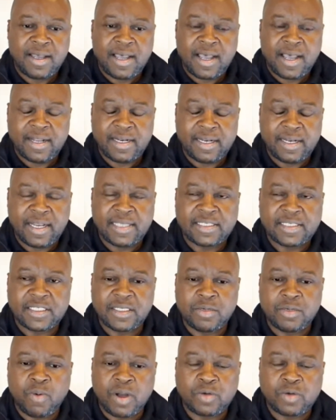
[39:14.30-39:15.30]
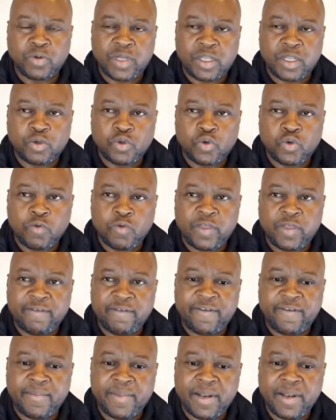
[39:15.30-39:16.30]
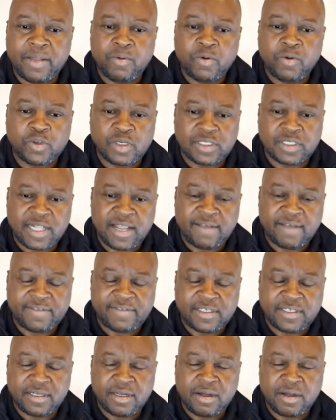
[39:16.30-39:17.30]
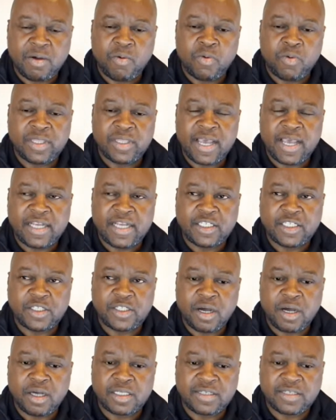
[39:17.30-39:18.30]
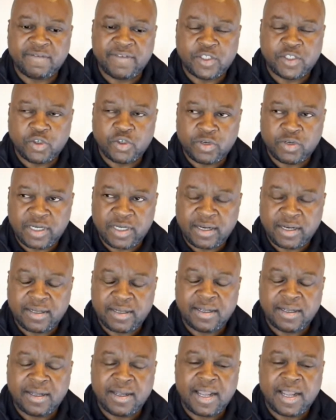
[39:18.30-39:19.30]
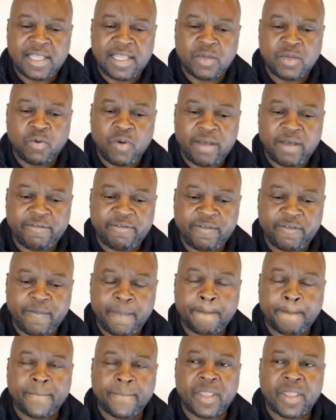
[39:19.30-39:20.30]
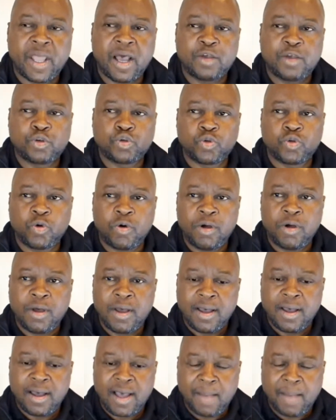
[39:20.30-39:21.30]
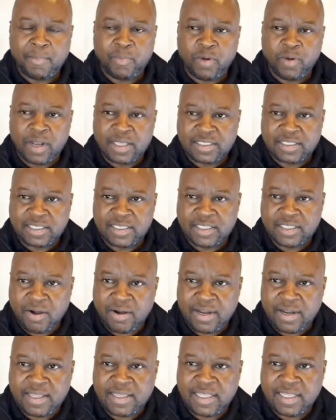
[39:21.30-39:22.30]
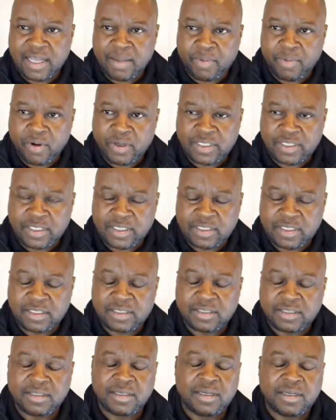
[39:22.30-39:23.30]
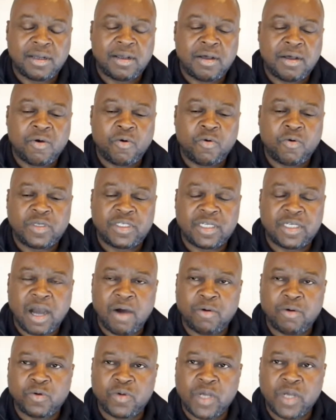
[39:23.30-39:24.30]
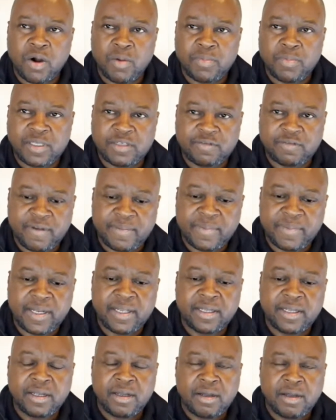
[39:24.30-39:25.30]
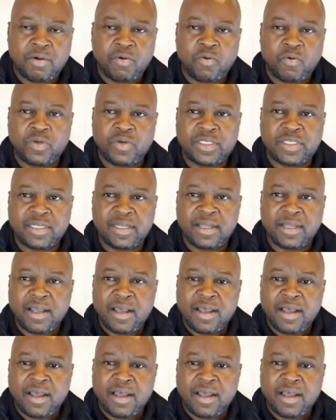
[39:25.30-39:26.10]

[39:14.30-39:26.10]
and let's see what we can do for the family, which was left with 7 children and the wife. So I'm gonna sit down and think about it. Kuti, how do we help this family? Kuti,